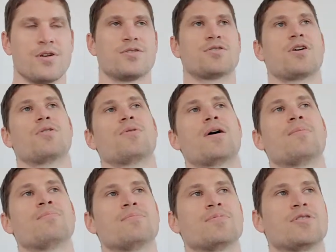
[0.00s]

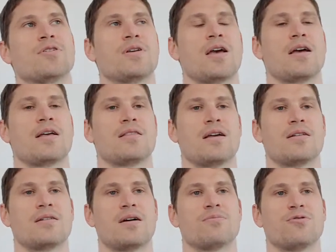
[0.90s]
So yeah,
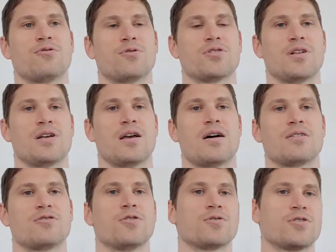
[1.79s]
then unfortunately
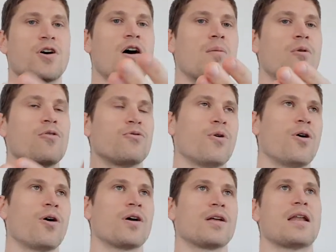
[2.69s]
I took time off
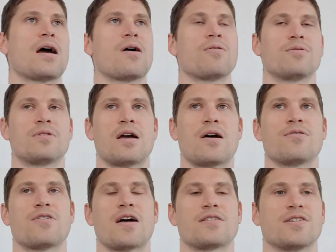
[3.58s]
work, and now
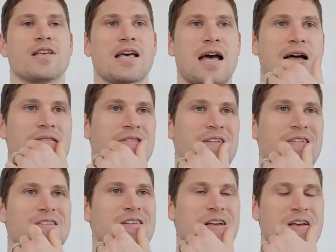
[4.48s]
I've had to can
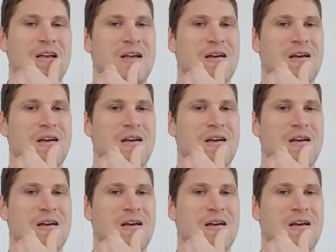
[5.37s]
this.